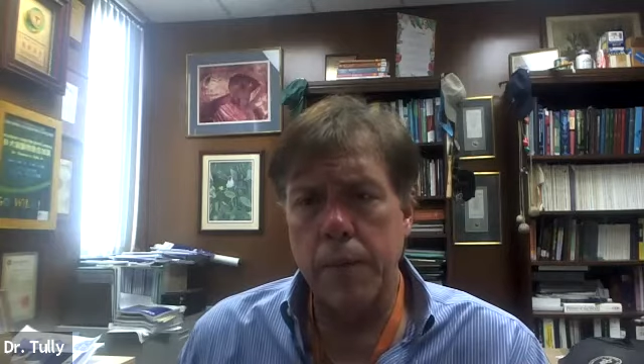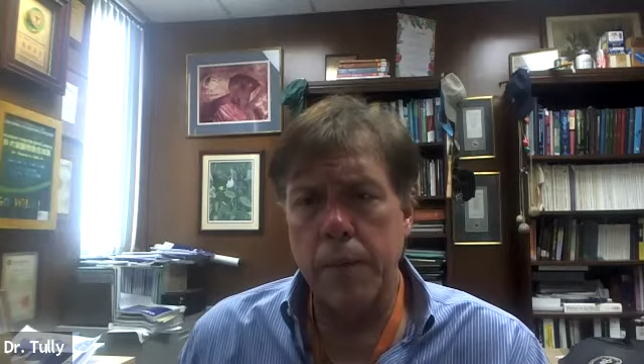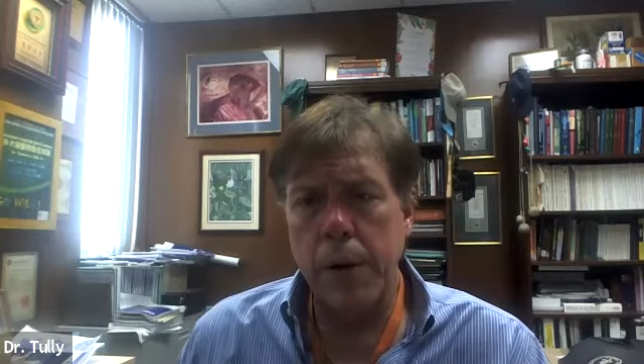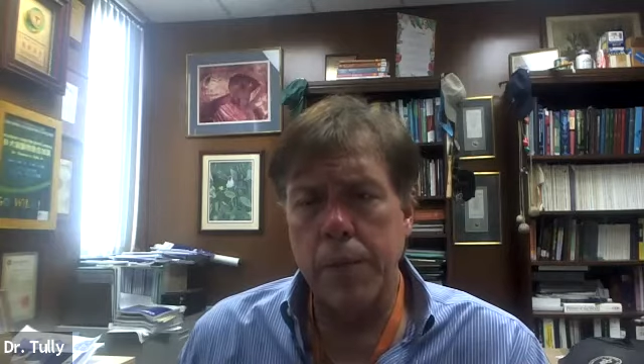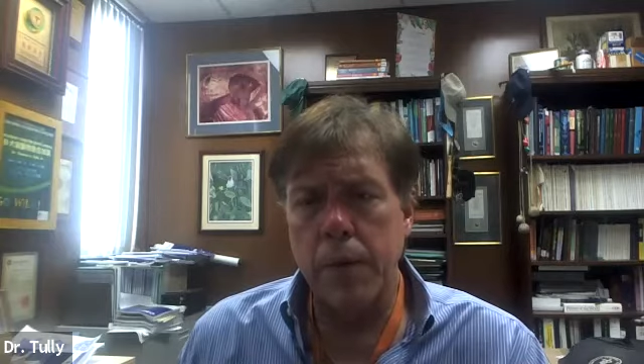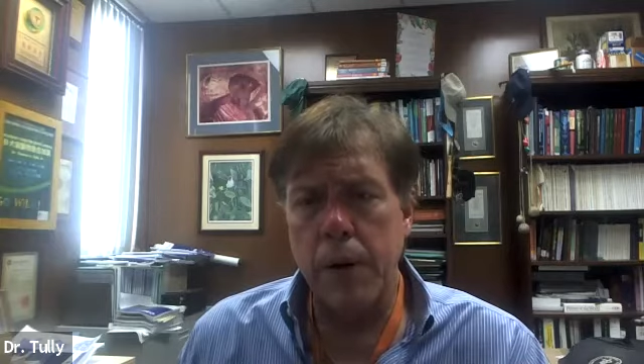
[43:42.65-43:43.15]

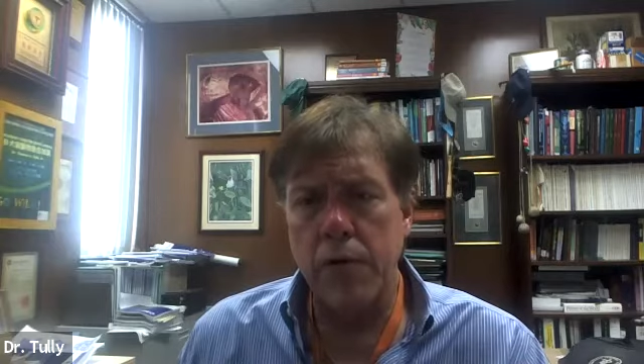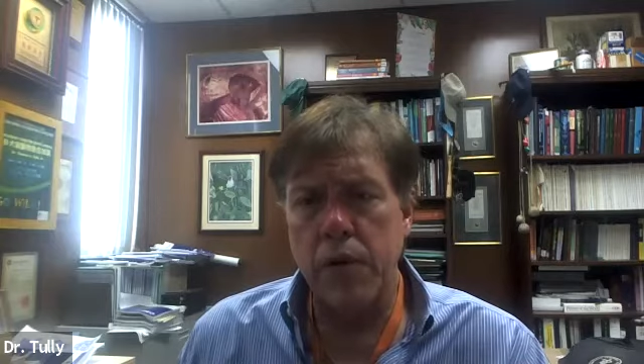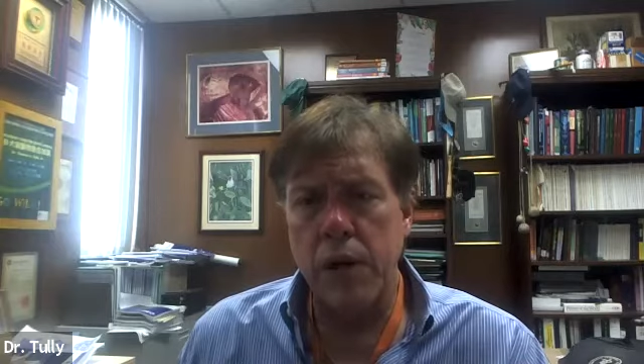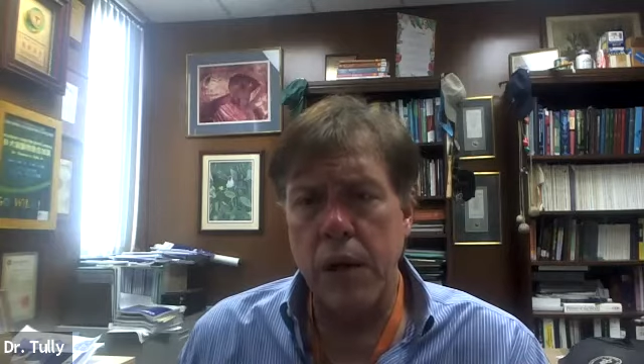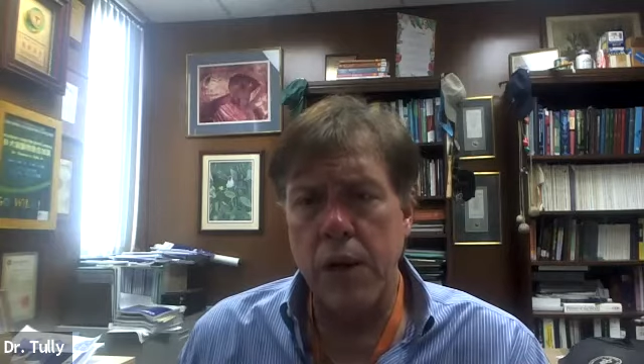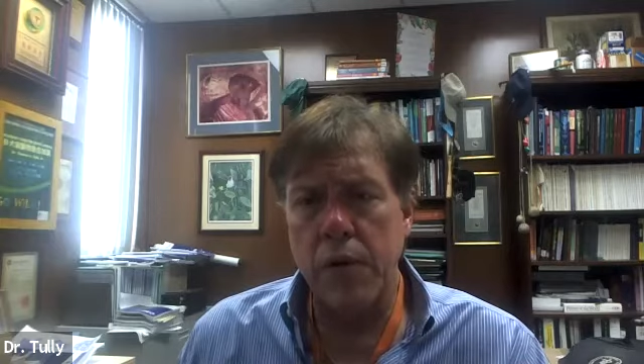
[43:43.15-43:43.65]

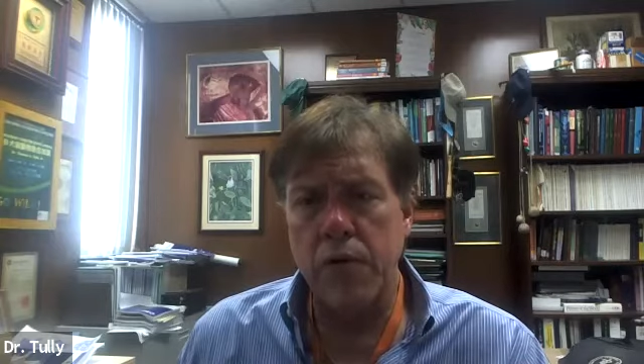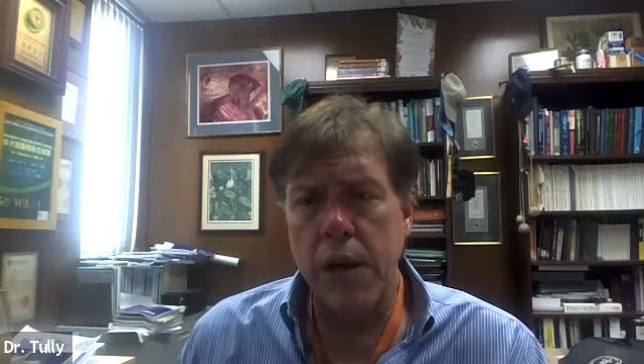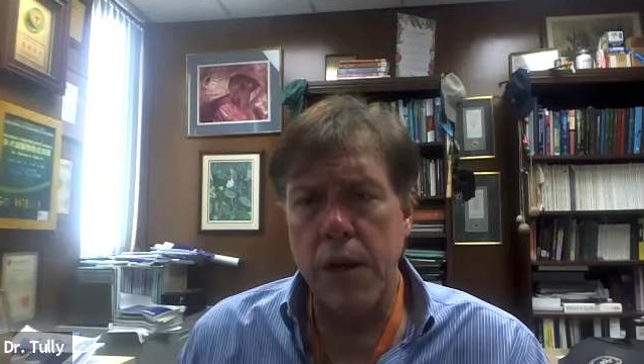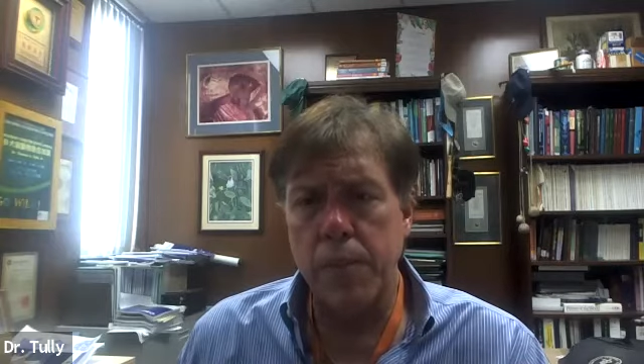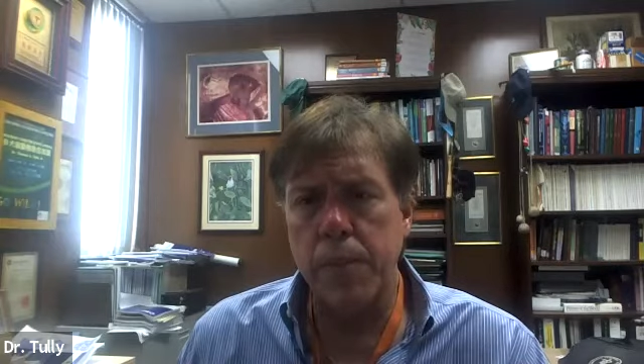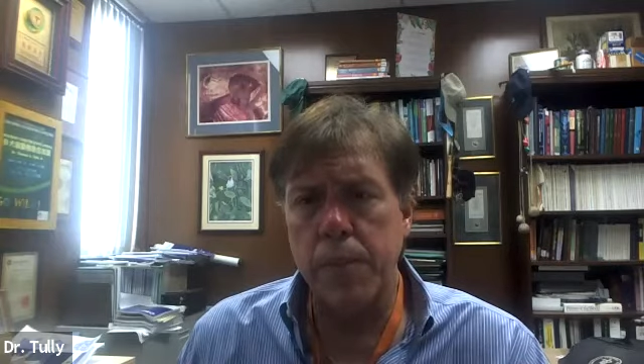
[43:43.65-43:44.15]
Preparation H
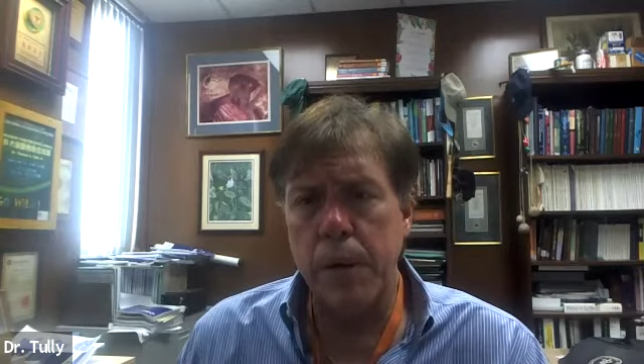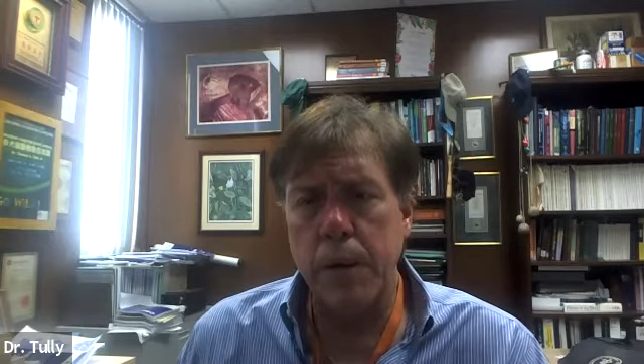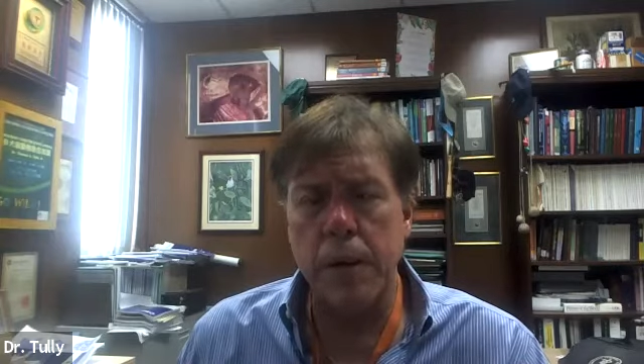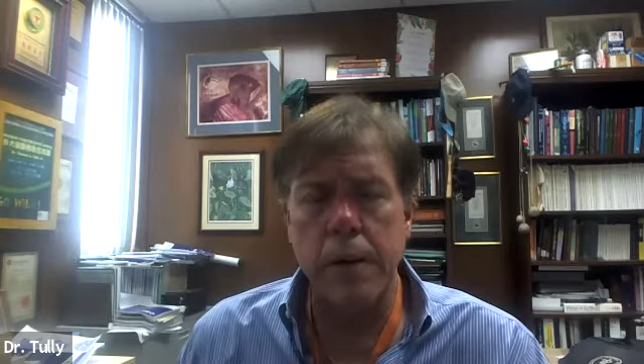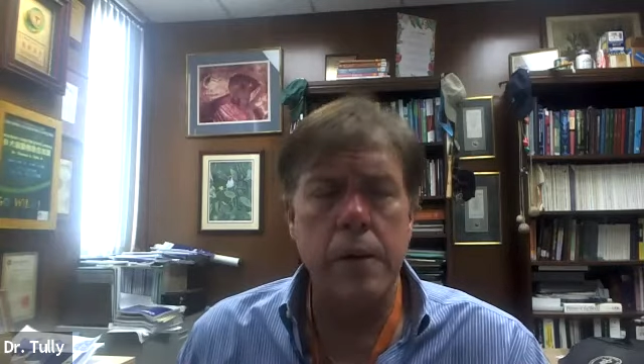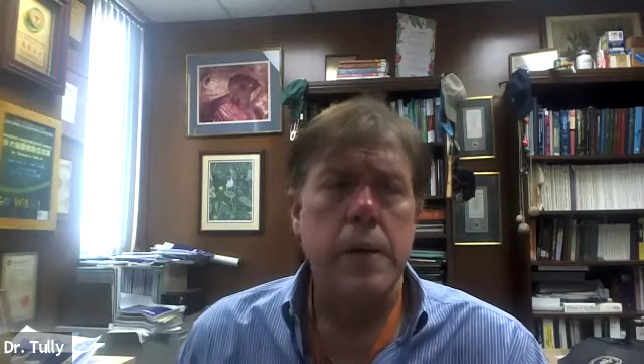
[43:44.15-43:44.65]
had
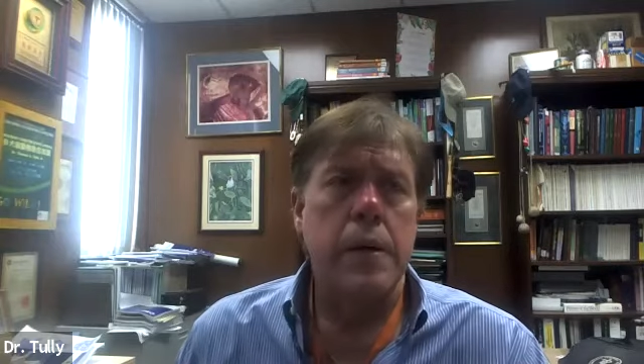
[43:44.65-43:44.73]
a